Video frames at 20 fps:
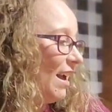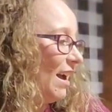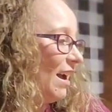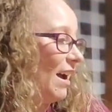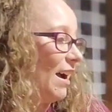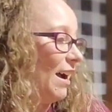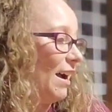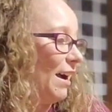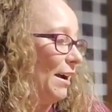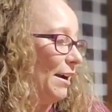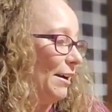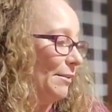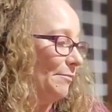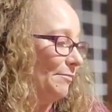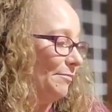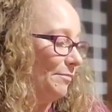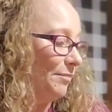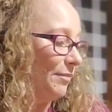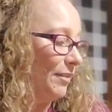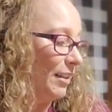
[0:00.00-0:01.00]

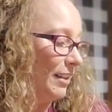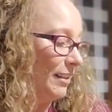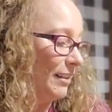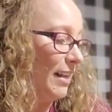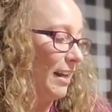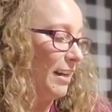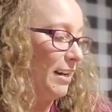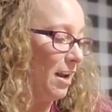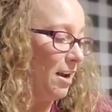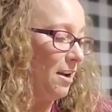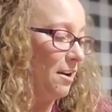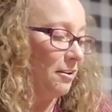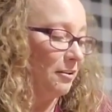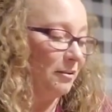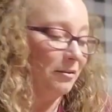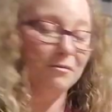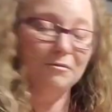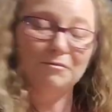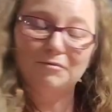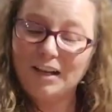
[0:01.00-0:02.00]
because they
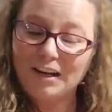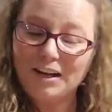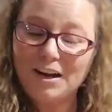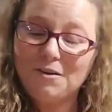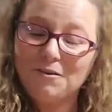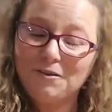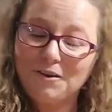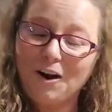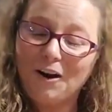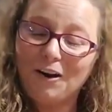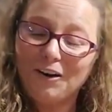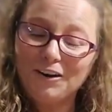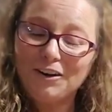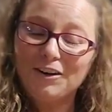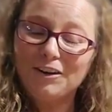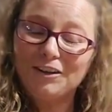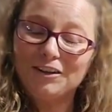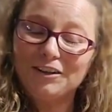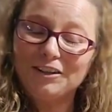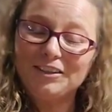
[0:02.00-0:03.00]
know
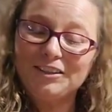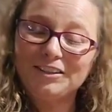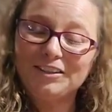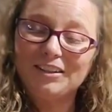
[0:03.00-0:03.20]
gardeners,